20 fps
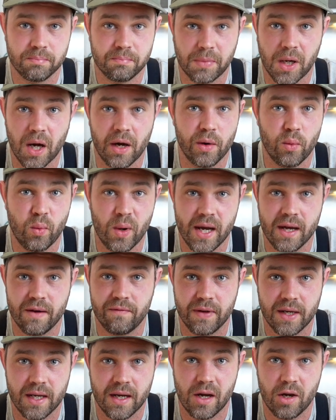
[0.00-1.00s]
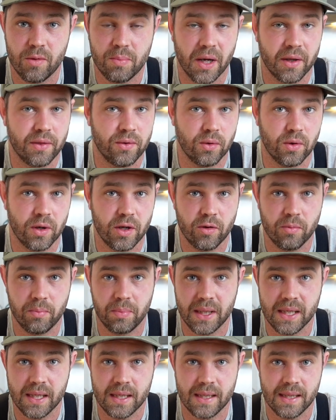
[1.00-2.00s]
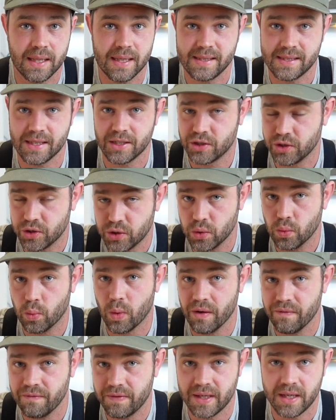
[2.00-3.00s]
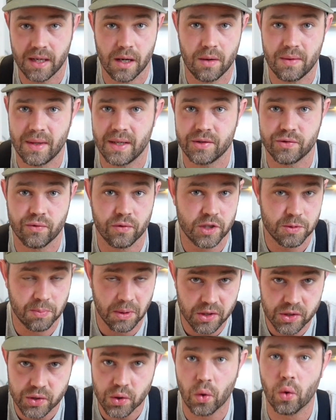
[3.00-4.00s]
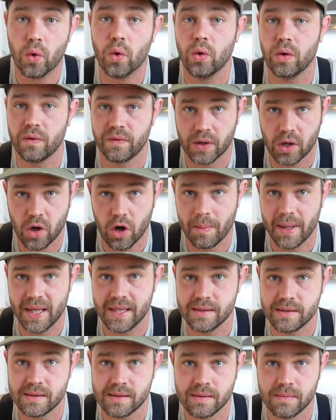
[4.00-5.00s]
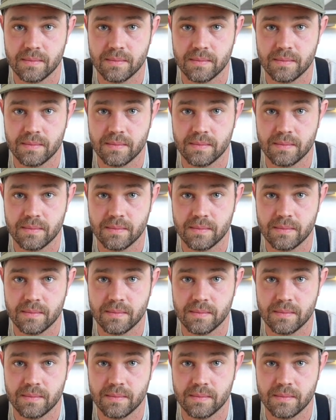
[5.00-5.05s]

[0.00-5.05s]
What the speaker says: kind of weird video, but I thought it would be easier to do one video than to respond to all of the comments.